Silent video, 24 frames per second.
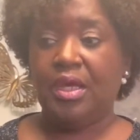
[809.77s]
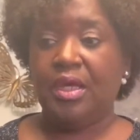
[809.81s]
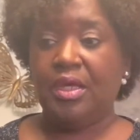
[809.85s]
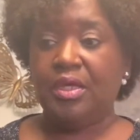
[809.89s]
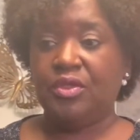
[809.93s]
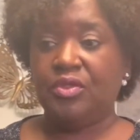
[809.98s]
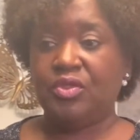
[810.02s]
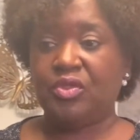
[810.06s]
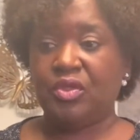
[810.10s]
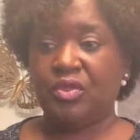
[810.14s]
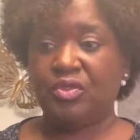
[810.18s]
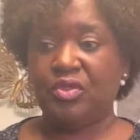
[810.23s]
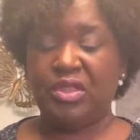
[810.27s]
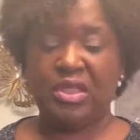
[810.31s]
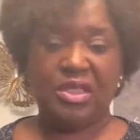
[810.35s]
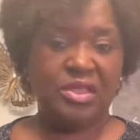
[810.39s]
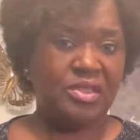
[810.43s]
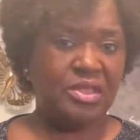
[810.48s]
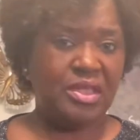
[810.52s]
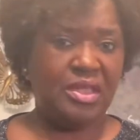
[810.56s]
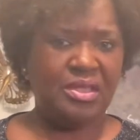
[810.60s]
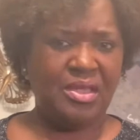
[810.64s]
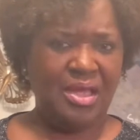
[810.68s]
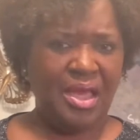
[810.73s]
So she
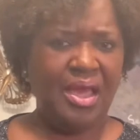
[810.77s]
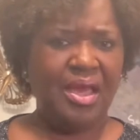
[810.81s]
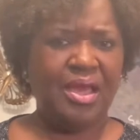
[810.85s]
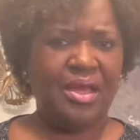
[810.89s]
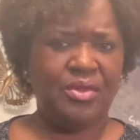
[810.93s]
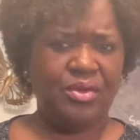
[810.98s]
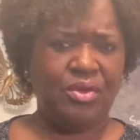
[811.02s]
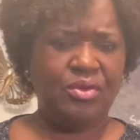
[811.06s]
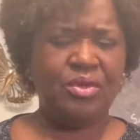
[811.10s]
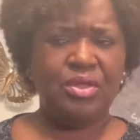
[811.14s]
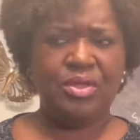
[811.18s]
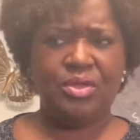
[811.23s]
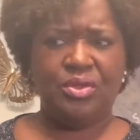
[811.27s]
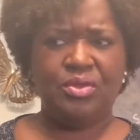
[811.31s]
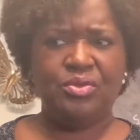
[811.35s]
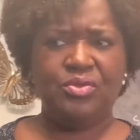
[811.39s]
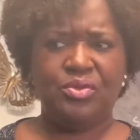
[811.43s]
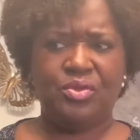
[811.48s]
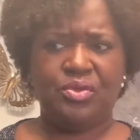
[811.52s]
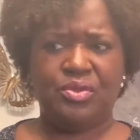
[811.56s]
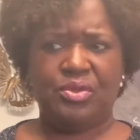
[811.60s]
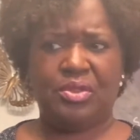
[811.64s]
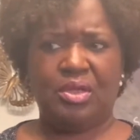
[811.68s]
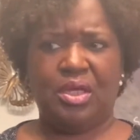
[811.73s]
said, yeah, you can
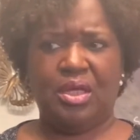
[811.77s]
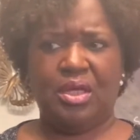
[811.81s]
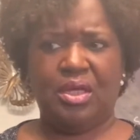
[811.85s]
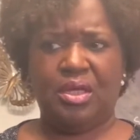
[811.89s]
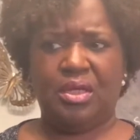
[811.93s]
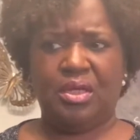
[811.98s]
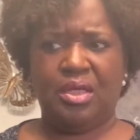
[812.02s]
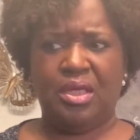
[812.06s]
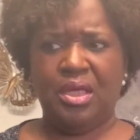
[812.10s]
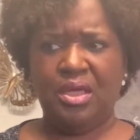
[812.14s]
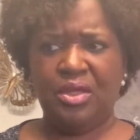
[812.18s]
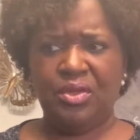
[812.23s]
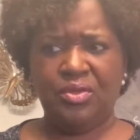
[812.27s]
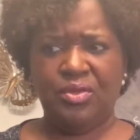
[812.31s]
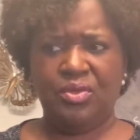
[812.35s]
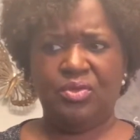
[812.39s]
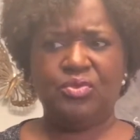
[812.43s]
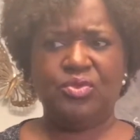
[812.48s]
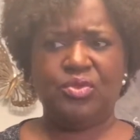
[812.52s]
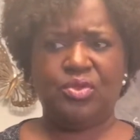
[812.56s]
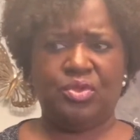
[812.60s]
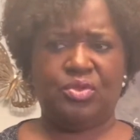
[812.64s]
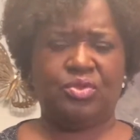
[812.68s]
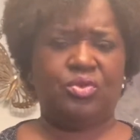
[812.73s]
use, uh, he can
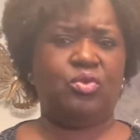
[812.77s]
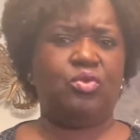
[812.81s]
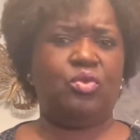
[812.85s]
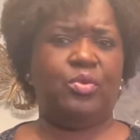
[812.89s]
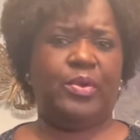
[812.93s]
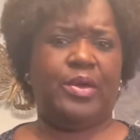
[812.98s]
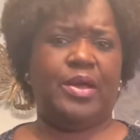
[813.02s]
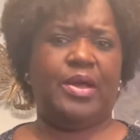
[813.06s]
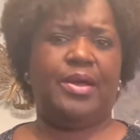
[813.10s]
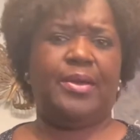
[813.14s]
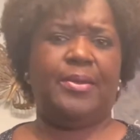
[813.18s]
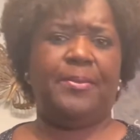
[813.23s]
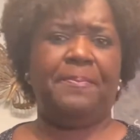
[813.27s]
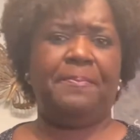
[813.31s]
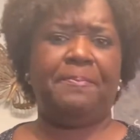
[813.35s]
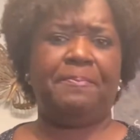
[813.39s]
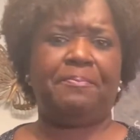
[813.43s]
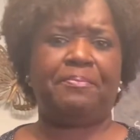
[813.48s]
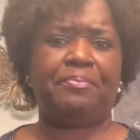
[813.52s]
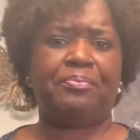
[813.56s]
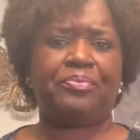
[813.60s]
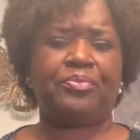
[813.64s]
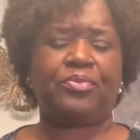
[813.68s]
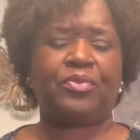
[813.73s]
use your coupon.
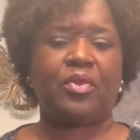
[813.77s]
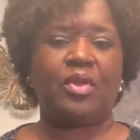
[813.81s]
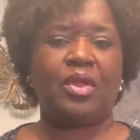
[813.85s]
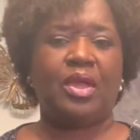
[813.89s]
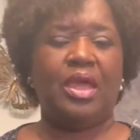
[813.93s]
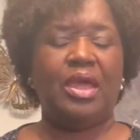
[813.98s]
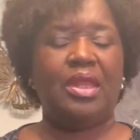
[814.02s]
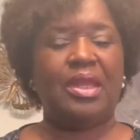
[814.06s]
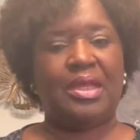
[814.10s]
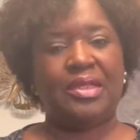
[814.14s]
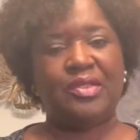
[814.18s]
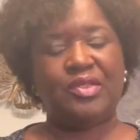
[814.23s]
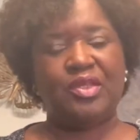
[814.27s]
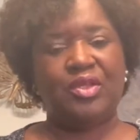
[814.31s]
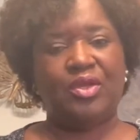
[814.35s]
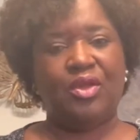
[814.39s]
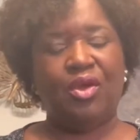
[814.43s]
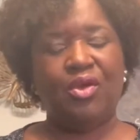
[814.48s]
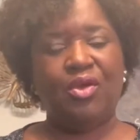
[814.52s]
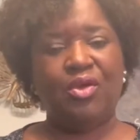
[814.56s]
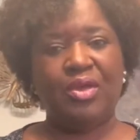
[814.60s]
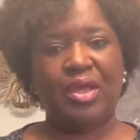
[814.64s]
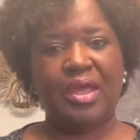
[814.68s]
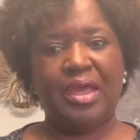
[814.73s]
And I said,
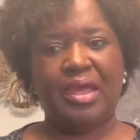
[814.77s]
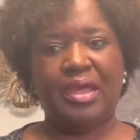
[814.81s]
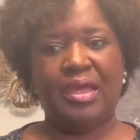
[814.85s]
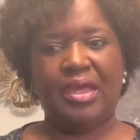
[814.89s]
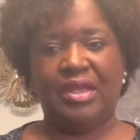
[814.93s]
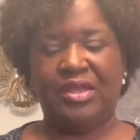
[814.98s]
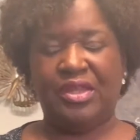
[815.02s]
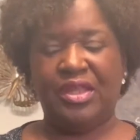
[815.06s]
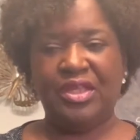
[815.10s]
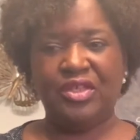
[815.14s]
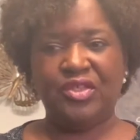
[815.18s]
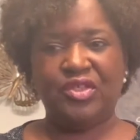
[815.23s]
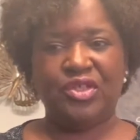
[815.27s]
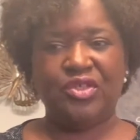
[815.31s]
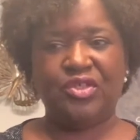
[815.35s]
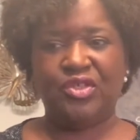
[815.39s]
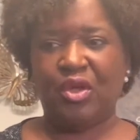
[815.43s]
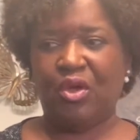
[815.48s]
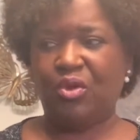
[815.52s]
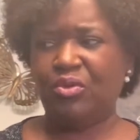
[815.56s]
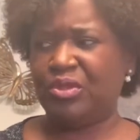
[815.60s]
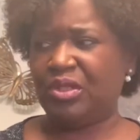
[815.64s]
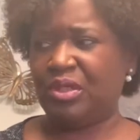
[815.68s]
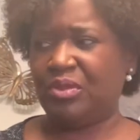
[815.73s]
oh, okay. And then she
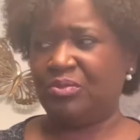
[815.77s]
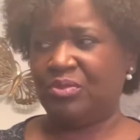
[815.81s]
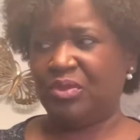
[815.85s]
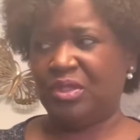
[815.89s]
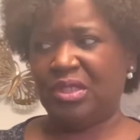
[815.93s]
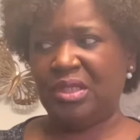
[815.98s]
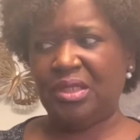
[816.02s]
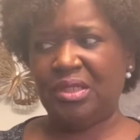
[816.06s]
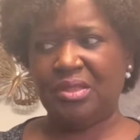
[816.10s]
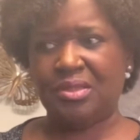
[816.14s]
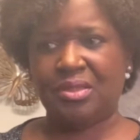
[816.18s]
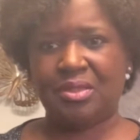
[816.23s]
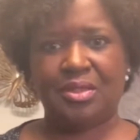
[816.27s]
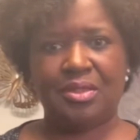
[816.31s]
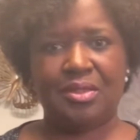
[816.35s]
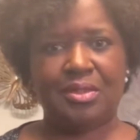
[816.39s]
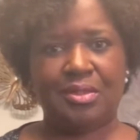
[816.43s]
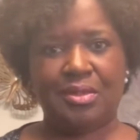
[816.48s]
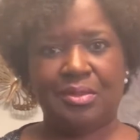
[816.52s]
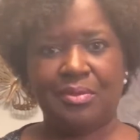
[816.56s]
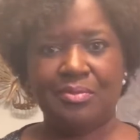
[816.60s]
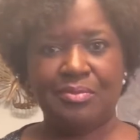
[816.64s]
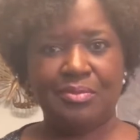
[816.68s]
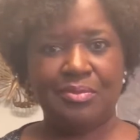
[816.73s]
told him she's going
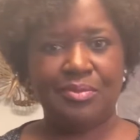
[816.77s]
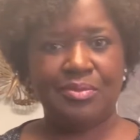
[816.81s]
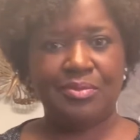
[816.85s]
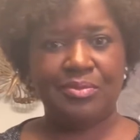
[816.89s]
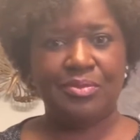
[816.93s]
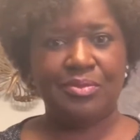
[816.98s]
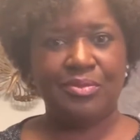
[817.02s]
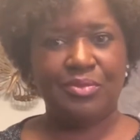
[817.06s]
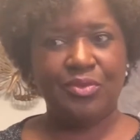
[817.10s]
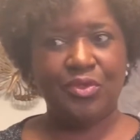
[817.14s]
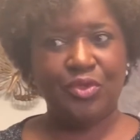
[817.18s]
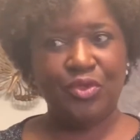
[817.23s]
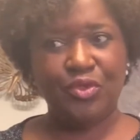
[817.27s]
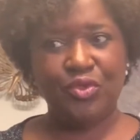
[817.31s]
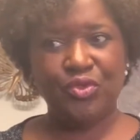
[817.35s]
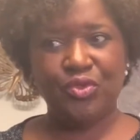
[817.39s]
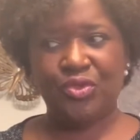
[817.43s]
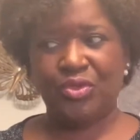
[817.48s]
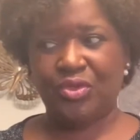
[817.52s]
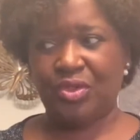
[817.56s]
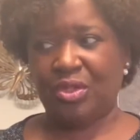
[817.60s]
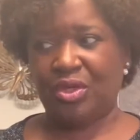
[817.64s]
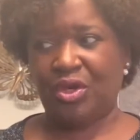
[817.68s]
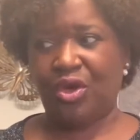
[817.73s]
to
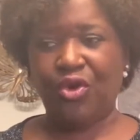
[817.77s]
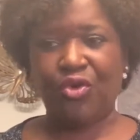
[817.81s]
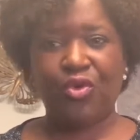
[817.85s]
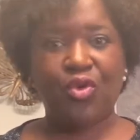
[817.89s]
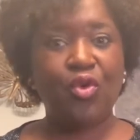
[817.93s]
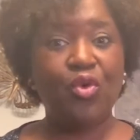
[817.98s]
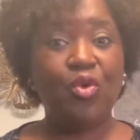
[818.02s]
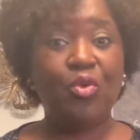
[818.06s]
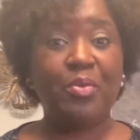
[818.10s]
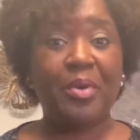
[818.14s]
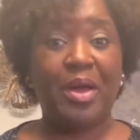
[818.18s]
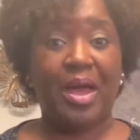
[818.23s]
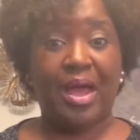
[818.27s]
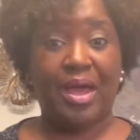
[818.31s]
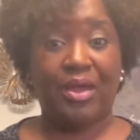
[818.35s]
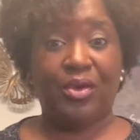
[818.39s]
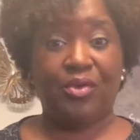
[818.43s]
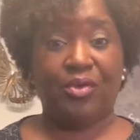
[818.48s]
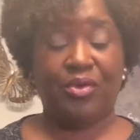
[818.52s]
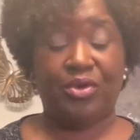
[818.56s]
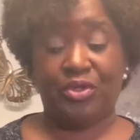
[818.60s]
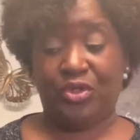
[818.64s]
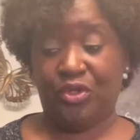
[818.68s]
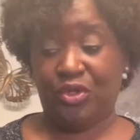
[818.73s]
use her coupon
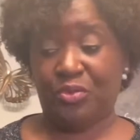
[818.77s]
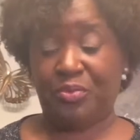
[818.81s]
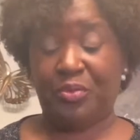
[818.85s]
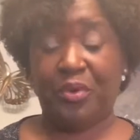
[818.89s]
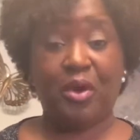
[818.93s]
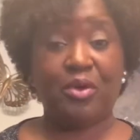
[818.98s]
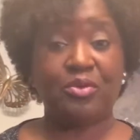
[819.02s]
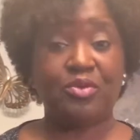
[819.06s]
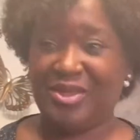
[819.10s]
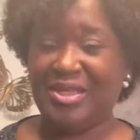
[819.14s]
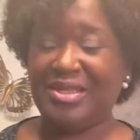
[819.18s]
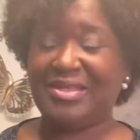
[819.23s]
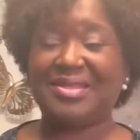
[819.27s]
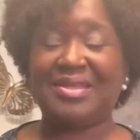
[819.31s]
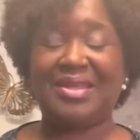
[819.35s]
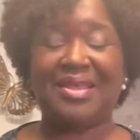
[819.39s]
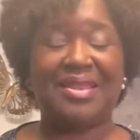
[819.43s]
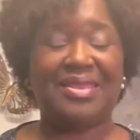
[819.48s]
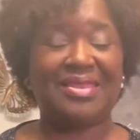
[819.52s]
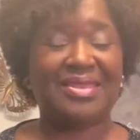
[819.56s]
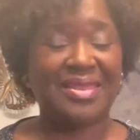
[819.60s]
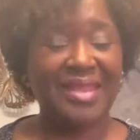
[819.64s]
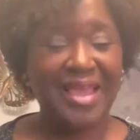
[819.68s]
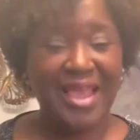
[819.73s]
on your purchase. He
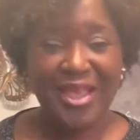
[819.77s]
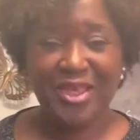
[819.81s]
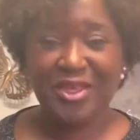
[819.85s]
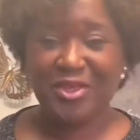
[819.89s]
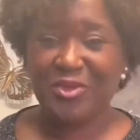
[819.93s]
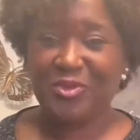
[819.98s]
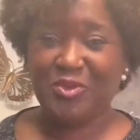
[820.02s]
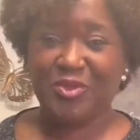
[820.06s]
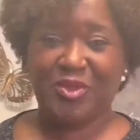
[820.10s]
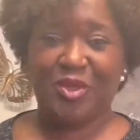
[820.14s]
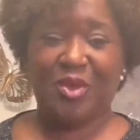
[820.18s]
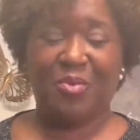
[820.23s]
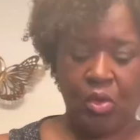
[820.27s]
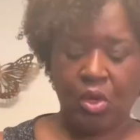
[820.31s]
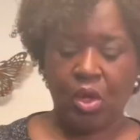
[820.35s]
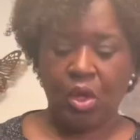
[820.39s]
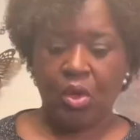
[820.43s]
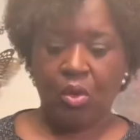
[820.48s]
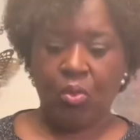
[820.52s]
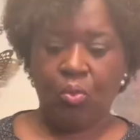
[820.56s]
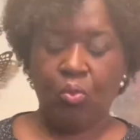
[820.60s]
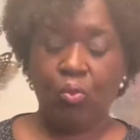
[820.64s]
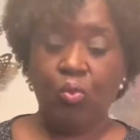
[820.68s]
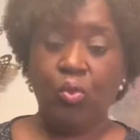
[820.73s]
said, thank you so much
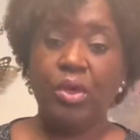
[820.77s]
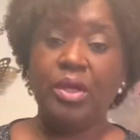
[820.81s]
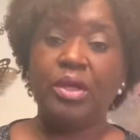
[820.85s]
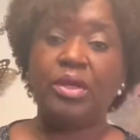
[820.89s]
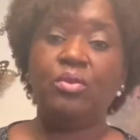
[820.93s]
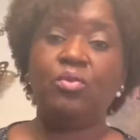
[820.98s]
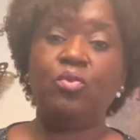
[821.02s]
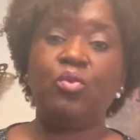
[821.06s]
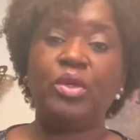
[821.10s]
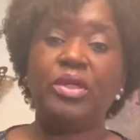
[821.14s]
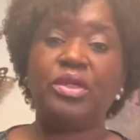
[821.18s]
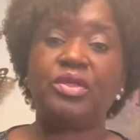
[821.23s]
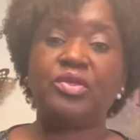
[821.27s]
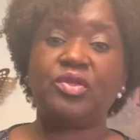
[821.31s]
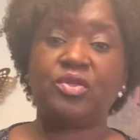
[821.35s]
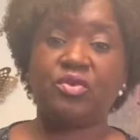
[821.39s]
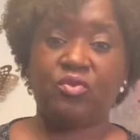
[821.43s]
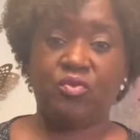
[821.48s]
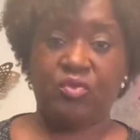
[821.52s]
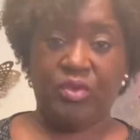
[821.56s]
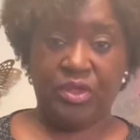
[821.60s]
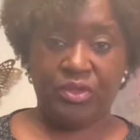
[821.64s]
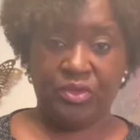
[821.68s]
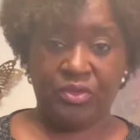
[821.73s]
when we
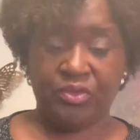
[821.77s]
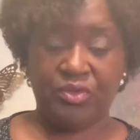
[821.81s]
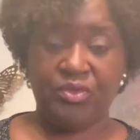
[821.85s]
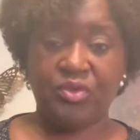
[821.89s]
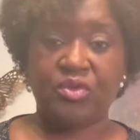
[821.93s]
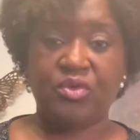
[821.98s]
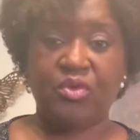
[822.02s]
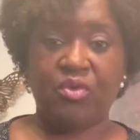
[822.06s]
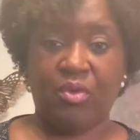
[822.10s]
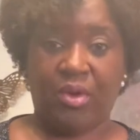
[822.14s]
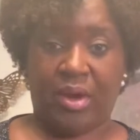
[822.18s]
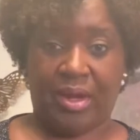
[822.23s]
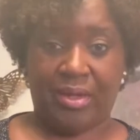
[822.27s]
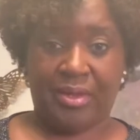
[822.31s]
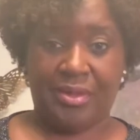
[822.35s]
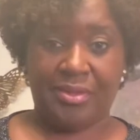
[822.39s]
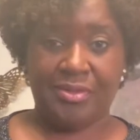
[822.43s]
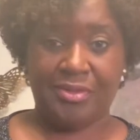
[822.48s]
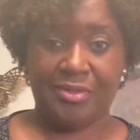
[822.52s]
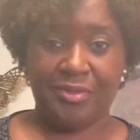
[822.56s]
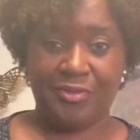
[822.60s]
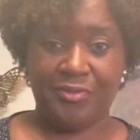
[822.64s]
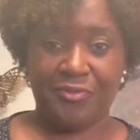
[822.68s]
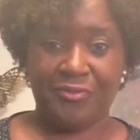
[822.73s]
surrender to
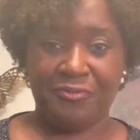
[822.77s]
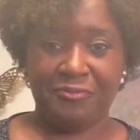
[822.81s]
Christ,